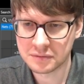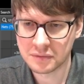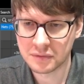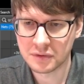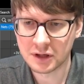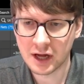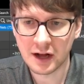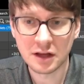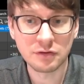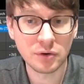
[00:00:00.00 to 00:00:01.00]
The
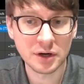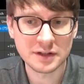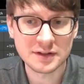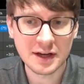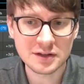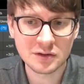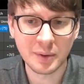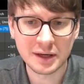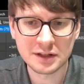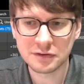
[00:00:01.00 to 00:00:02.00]
hotkey for it is S
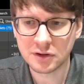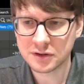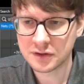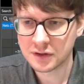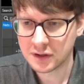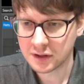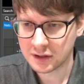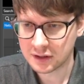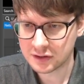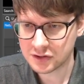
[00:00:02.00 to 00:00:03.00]
by default.
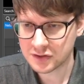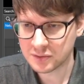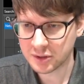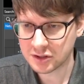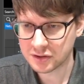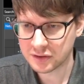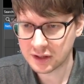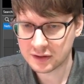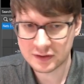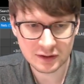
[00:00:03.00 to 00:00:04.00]
This is just to make sure
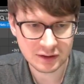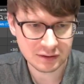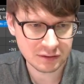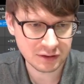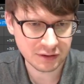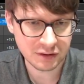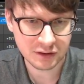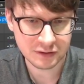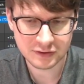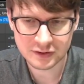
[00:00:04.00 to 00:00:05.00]
that
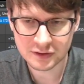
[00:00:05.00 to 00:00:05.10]
all of these little